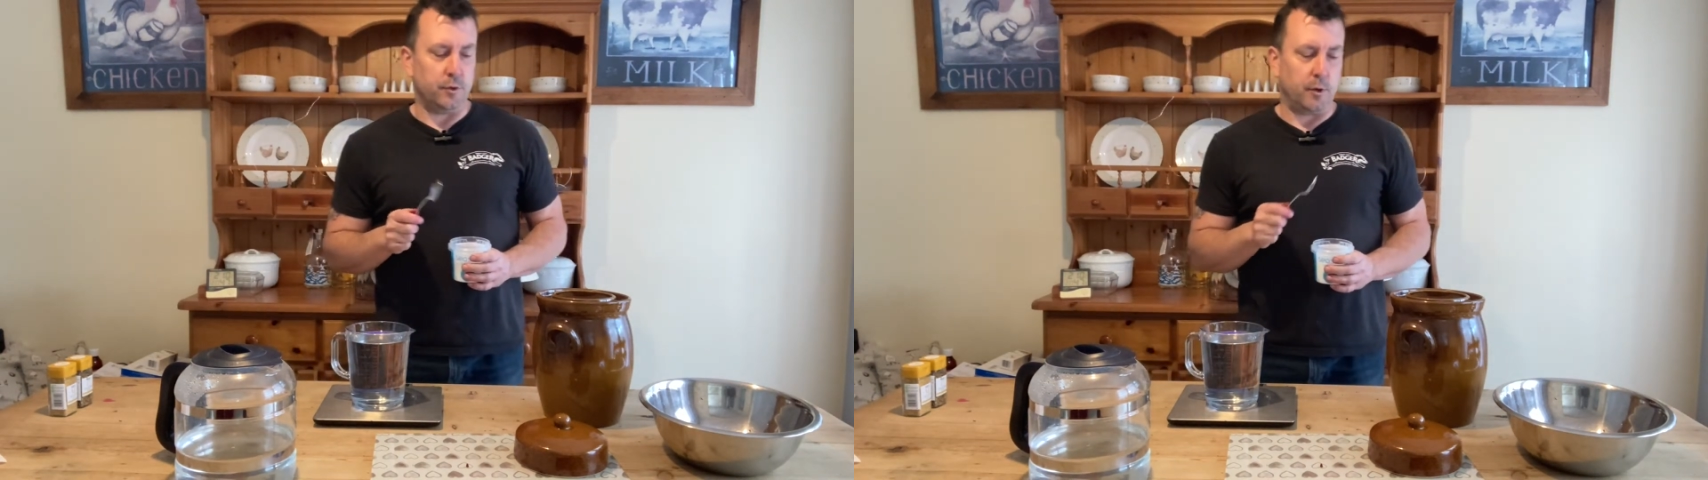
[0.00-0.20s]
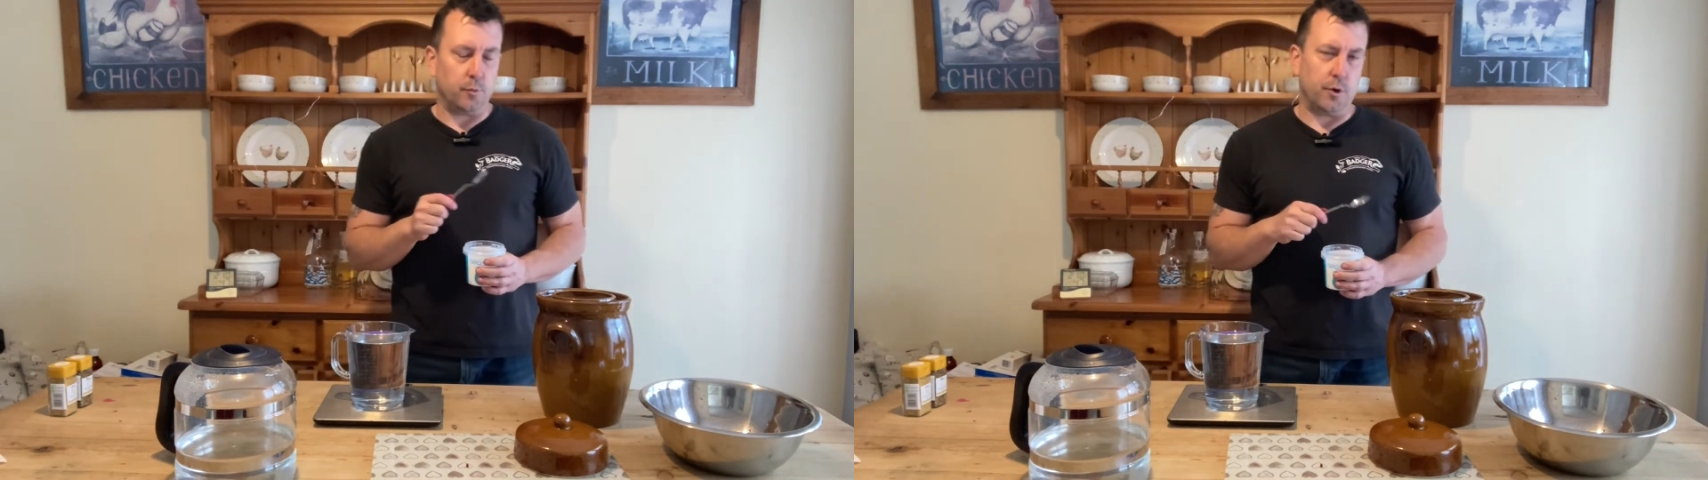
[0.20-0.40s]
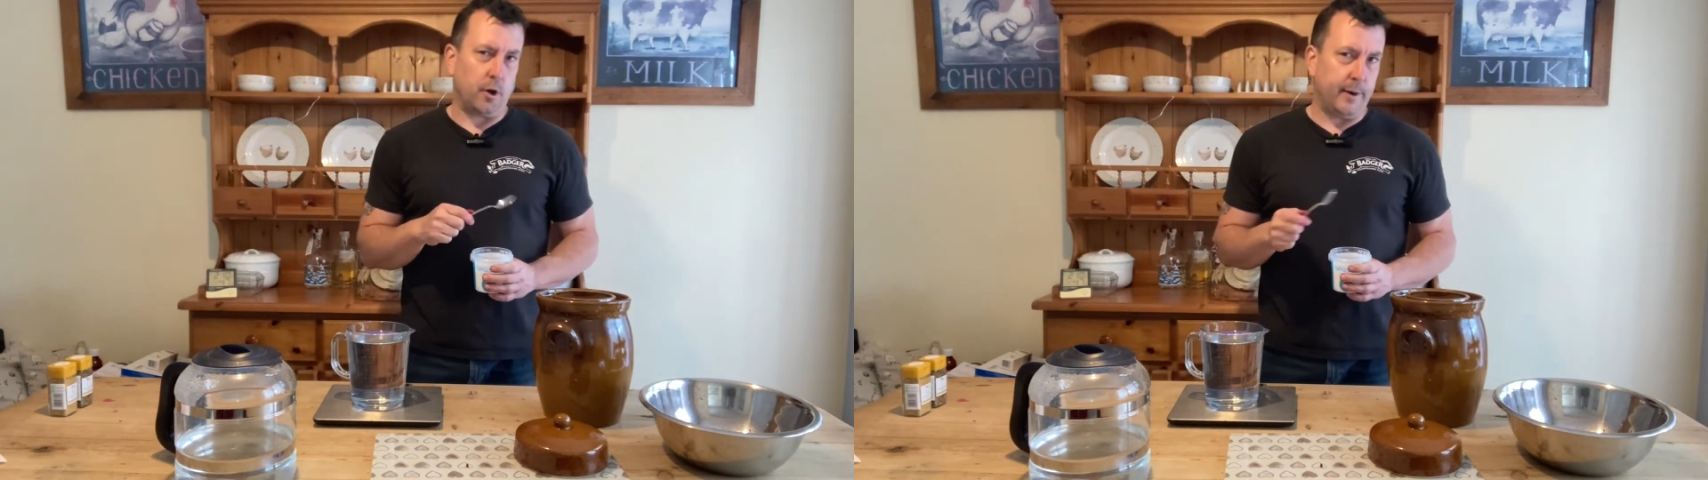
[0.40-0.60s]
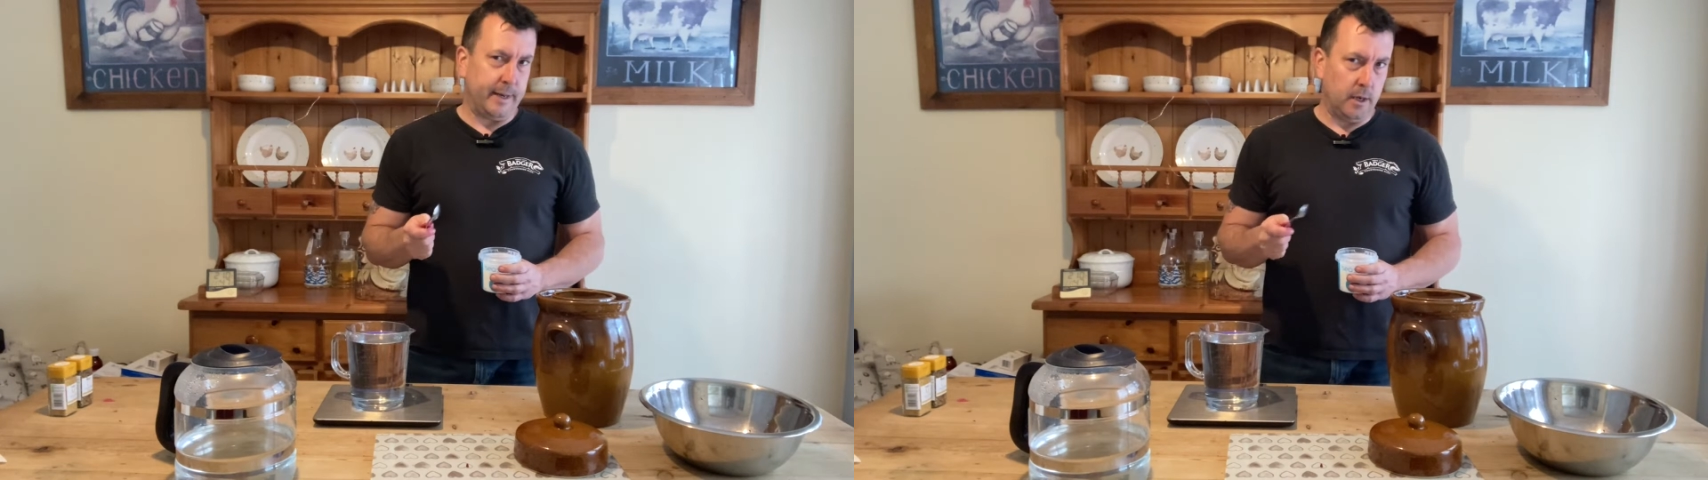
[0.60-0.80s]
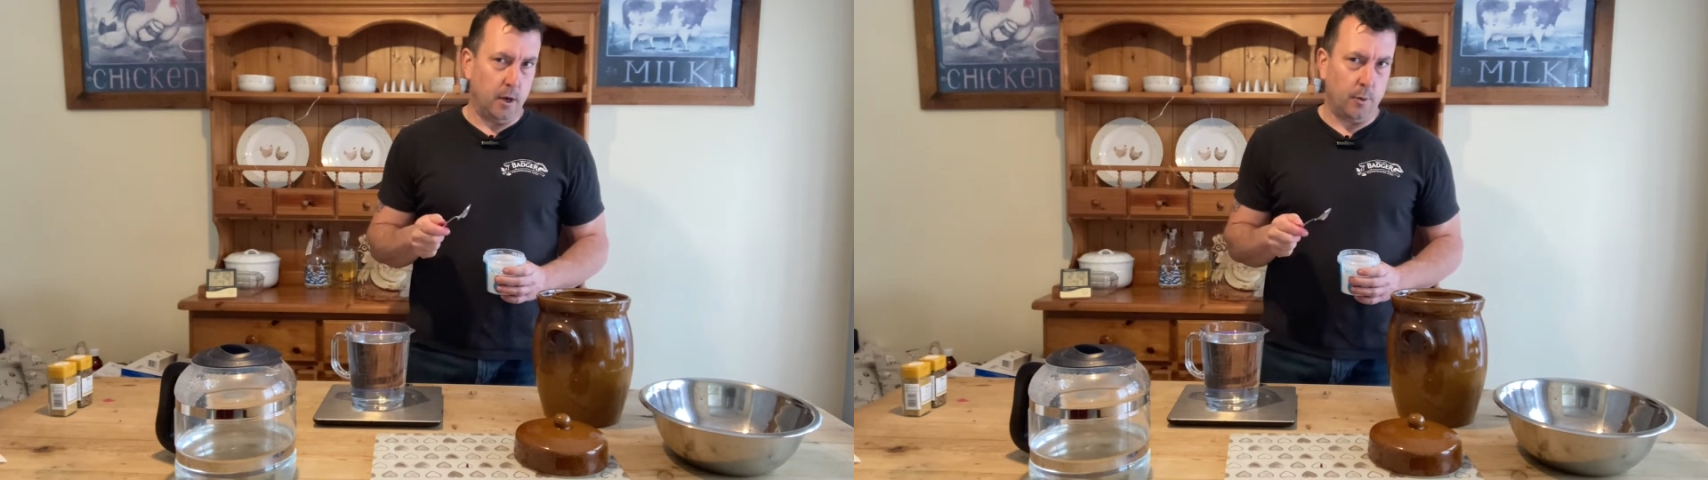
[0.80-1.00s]
don't want to go
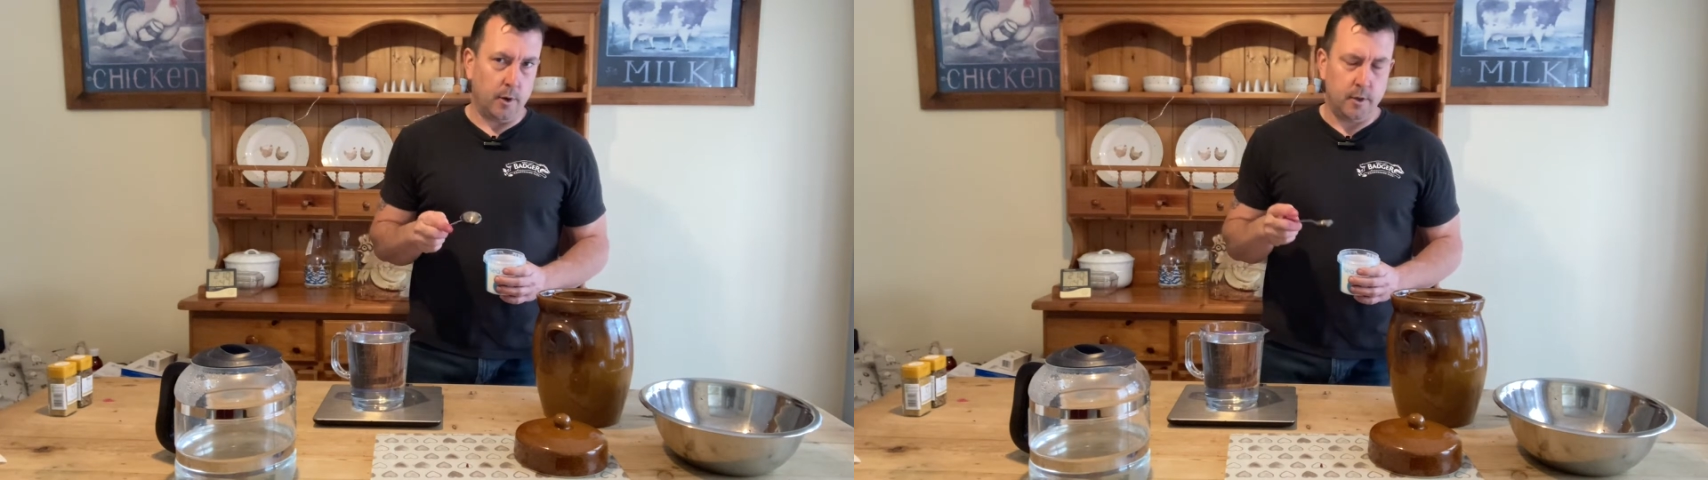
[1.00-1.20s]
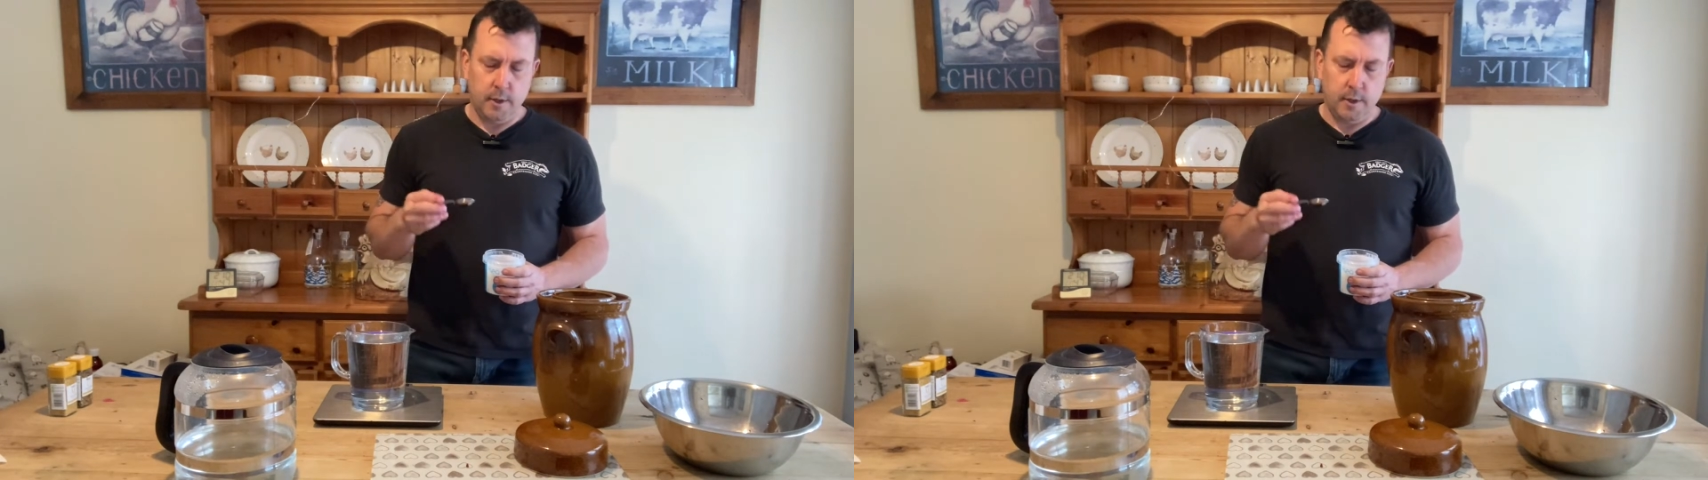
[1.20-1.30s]
any lower.